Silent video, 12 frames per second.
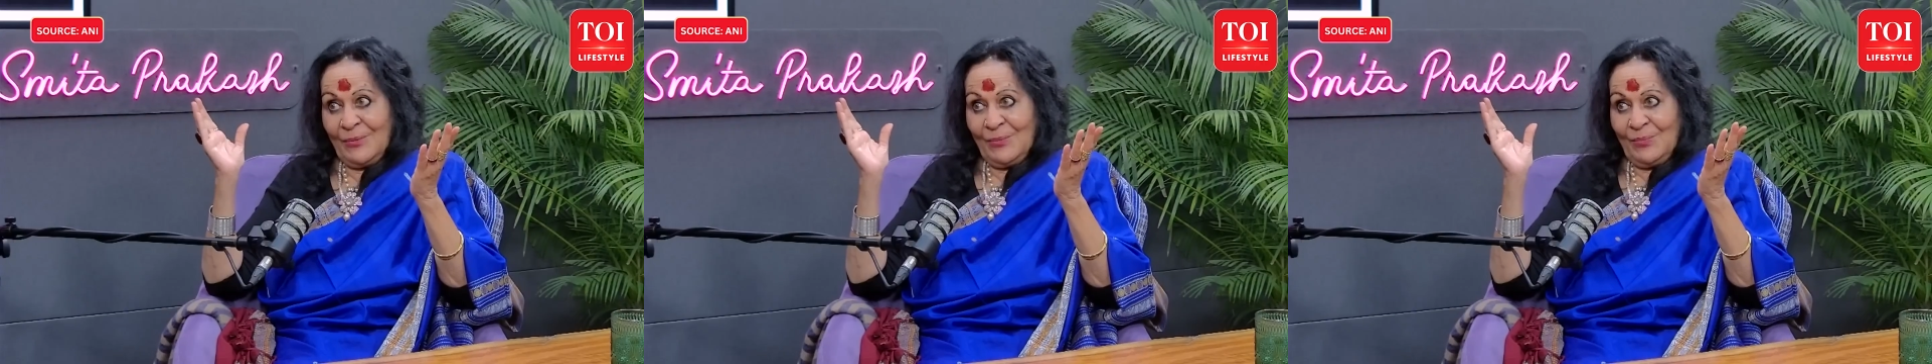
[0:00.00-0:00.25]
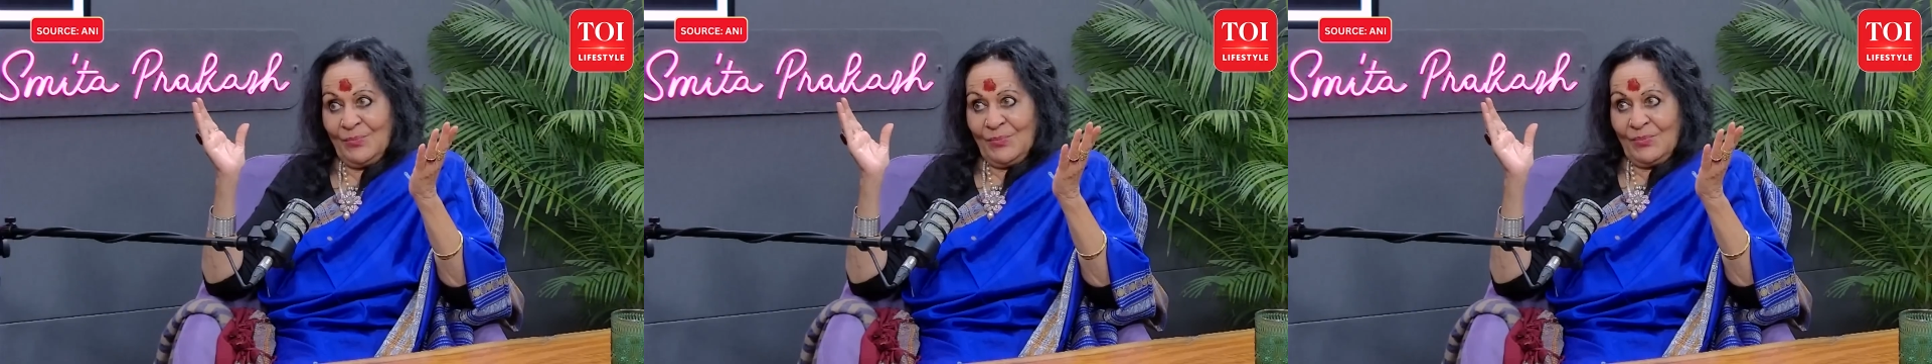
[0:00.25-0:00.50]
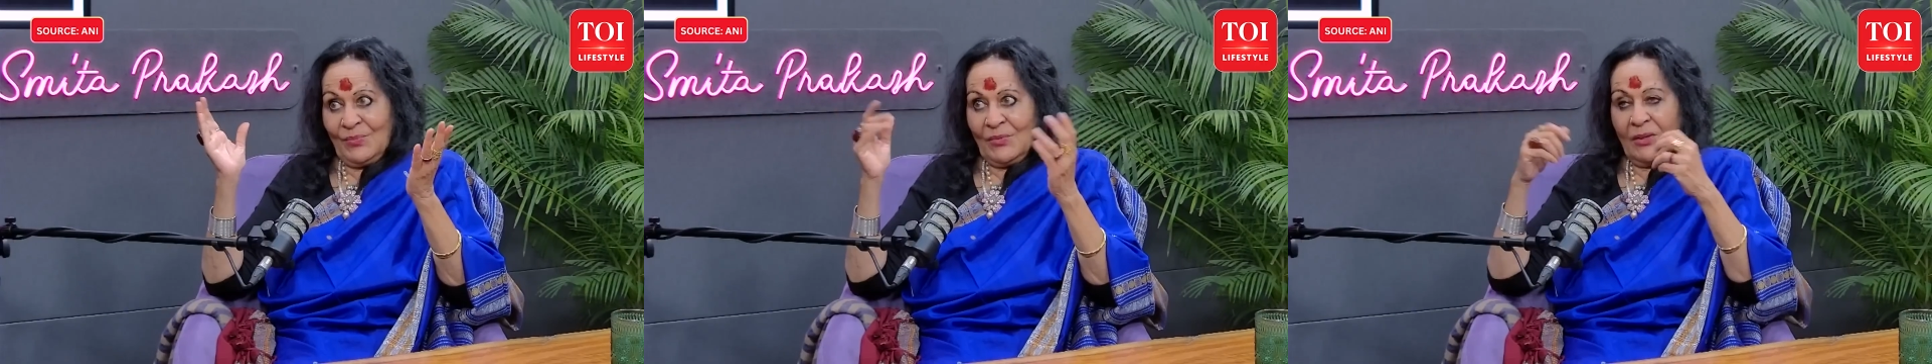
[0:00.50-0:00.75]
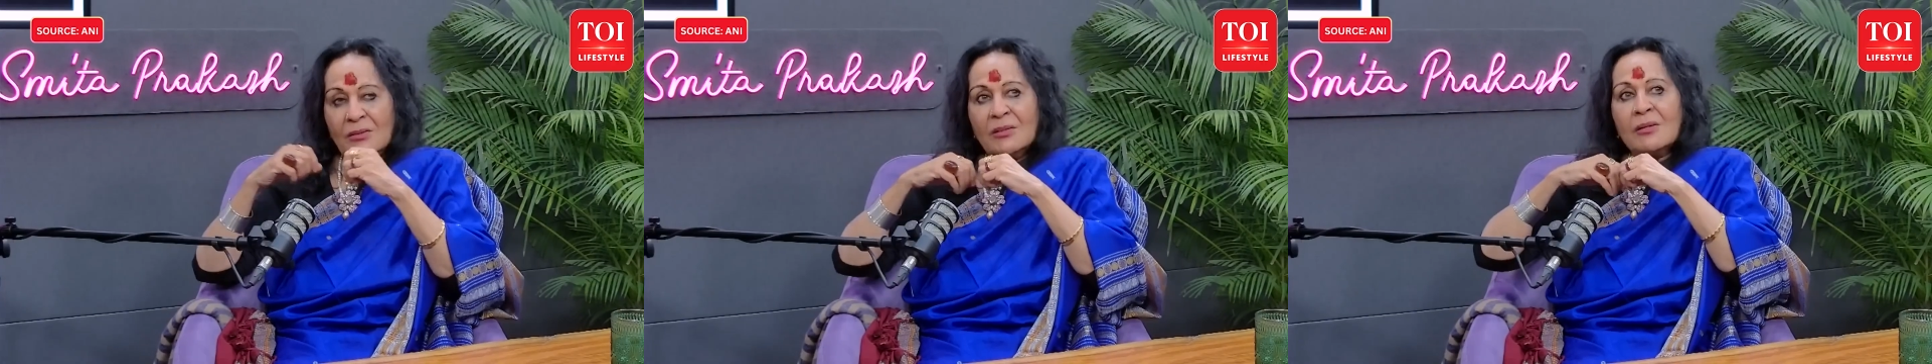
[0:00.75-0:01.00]

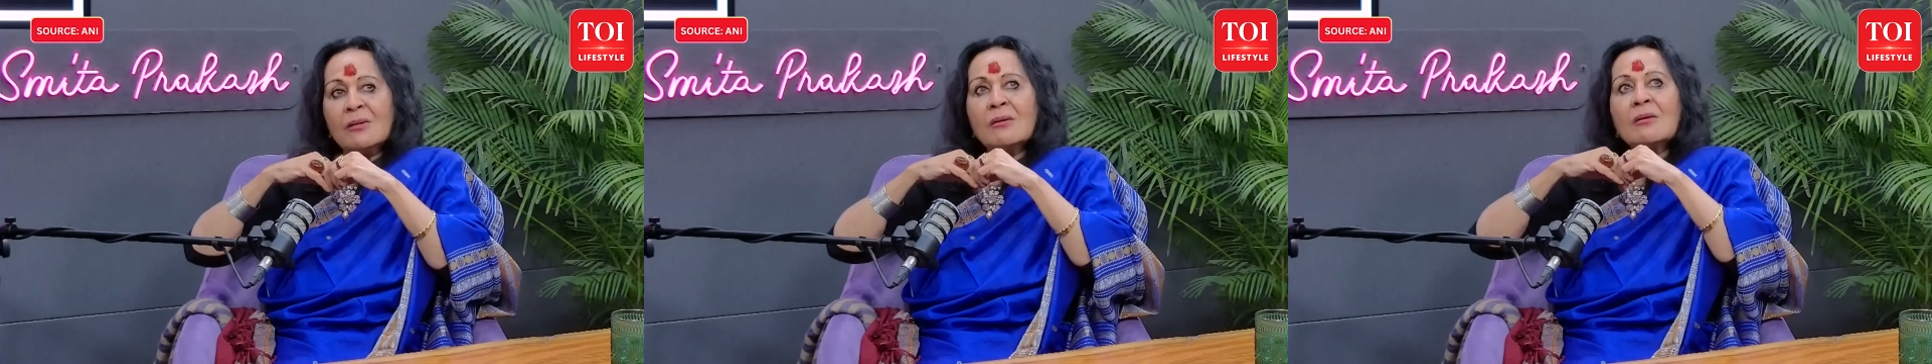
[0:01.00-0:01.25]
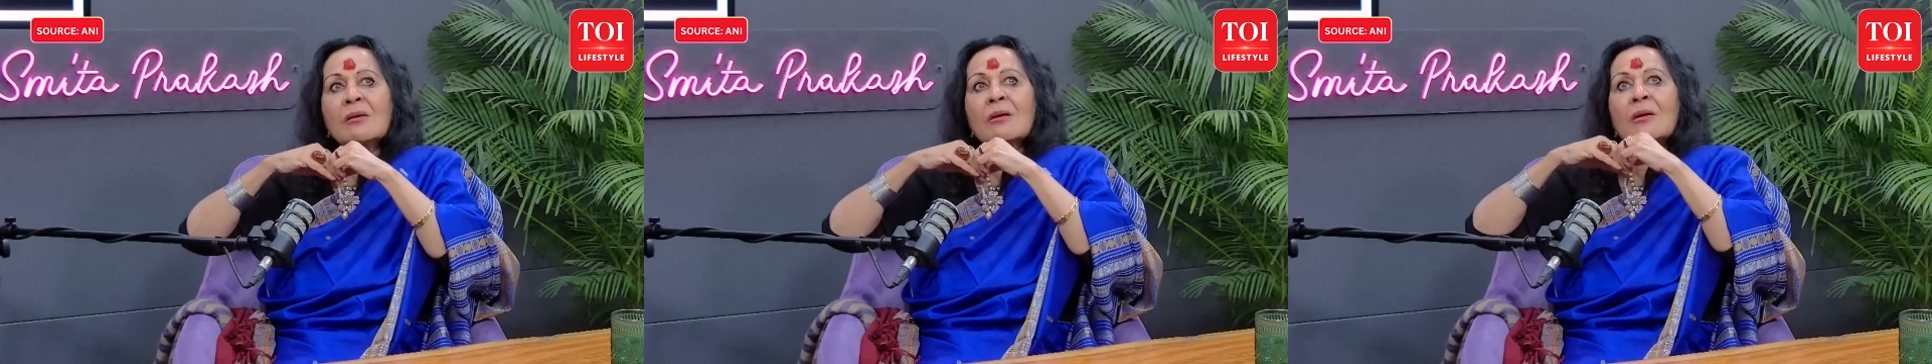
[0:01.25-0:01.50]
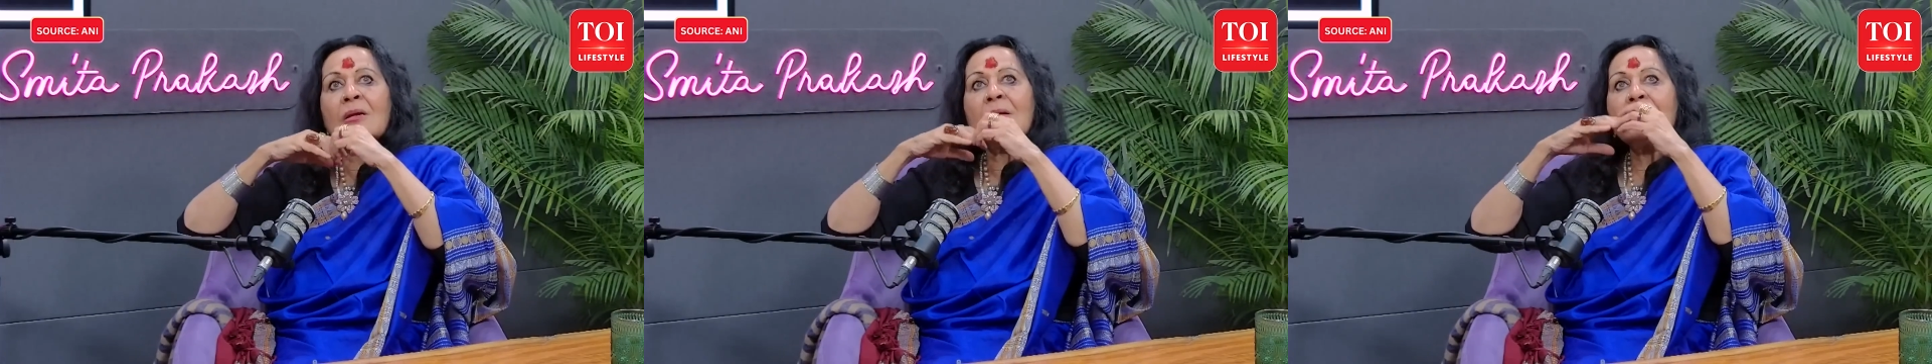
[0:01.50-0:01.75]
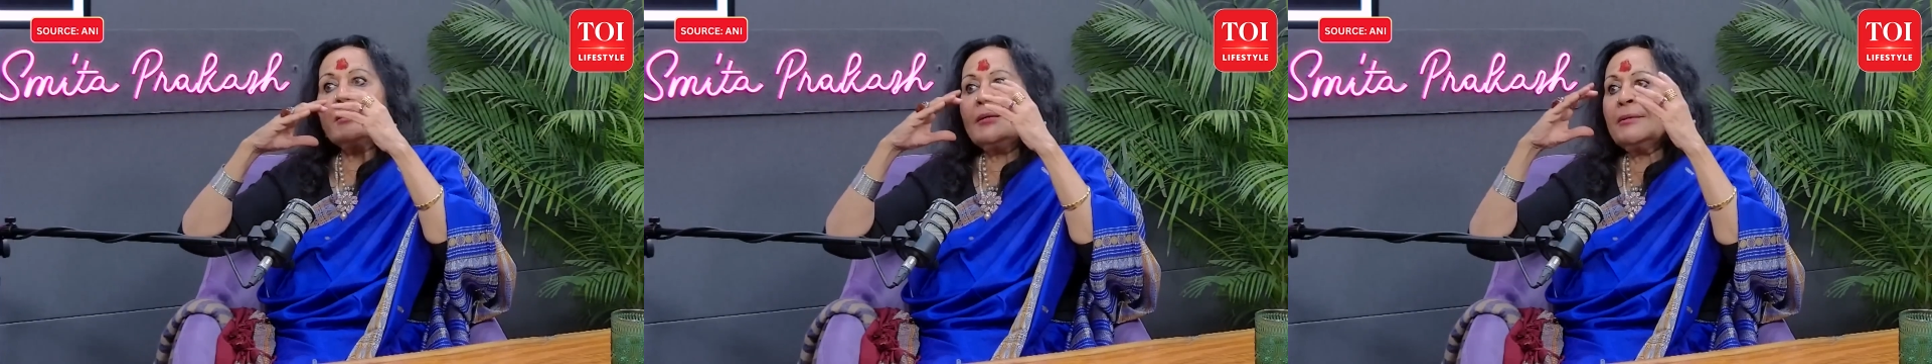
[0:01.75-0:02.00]
The
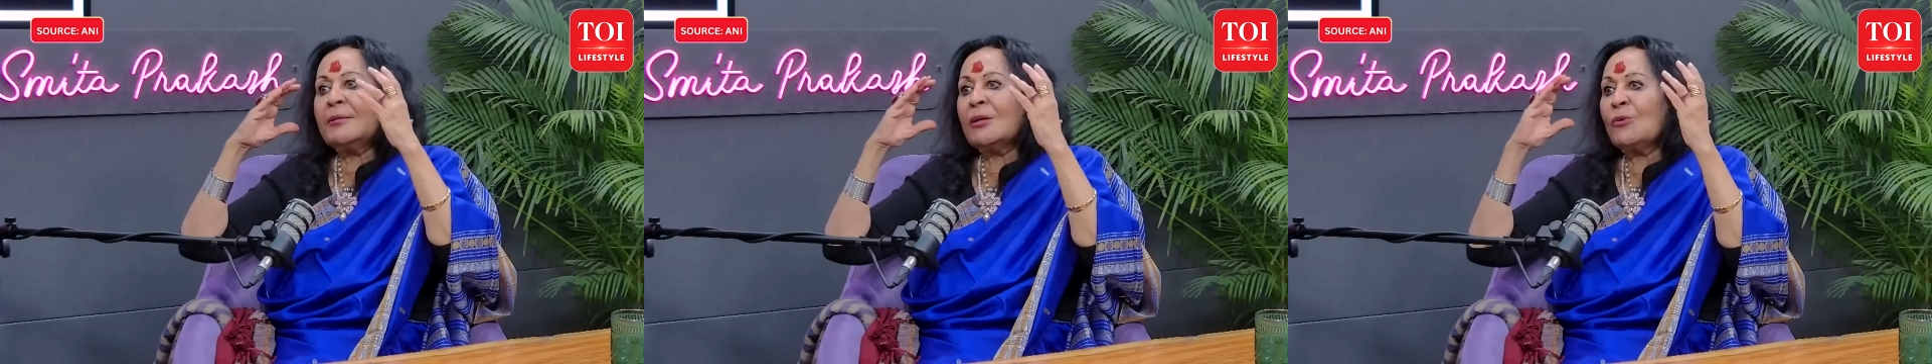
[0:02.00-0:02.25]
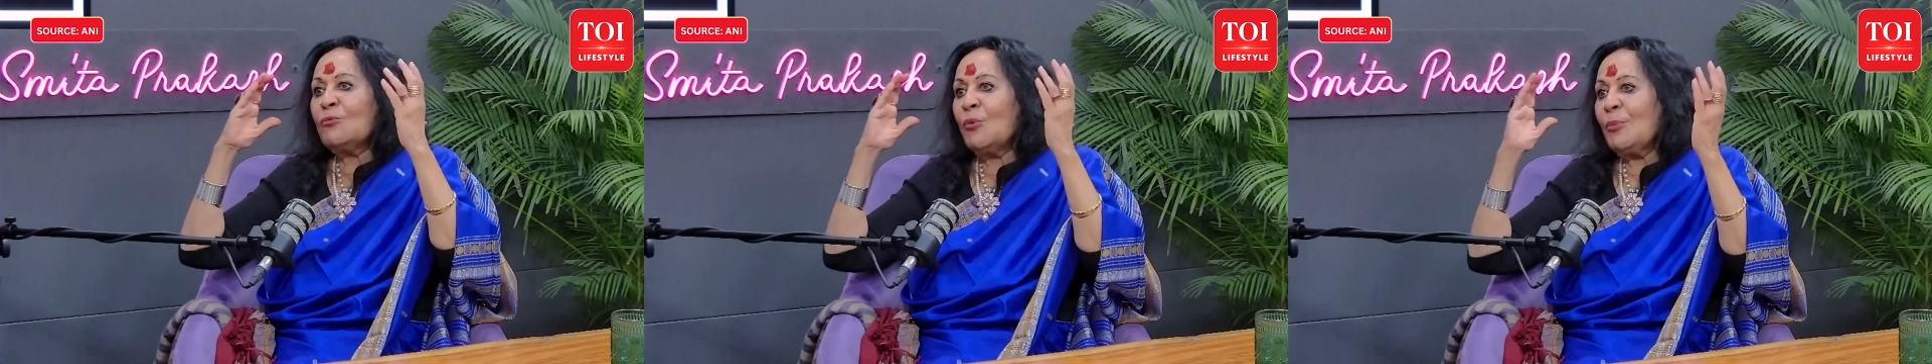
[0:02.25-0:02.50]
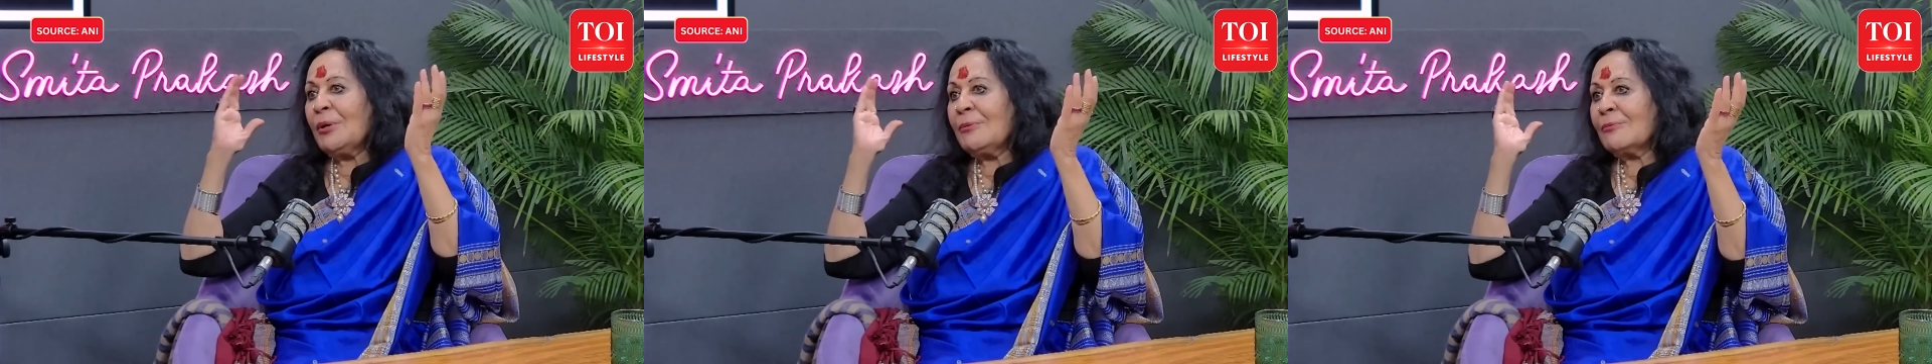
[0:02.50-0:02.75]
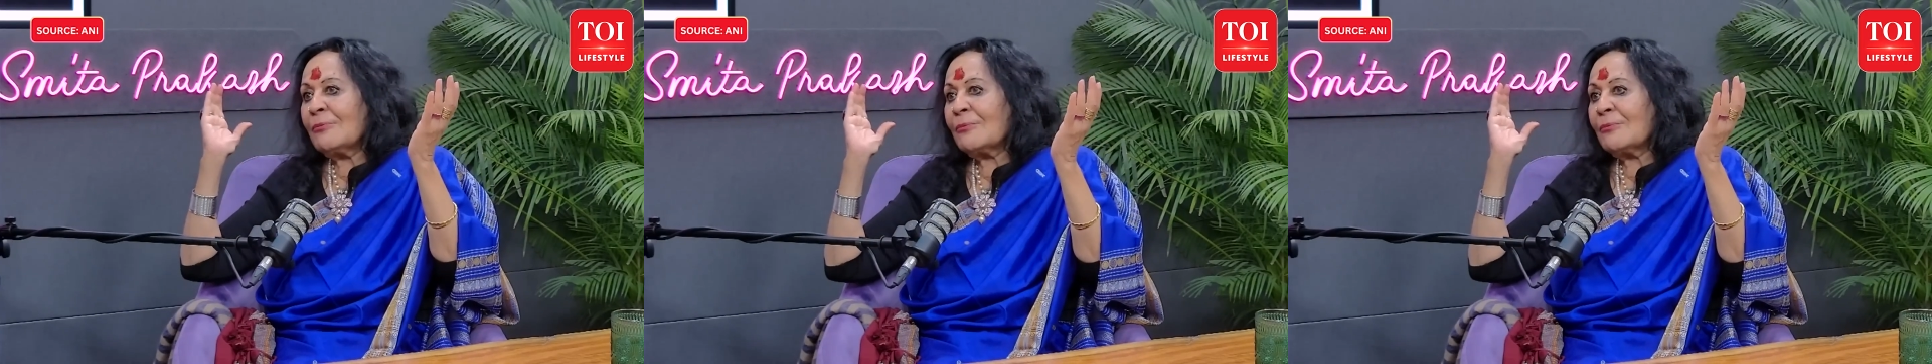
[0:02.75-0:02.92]
great Indian woman.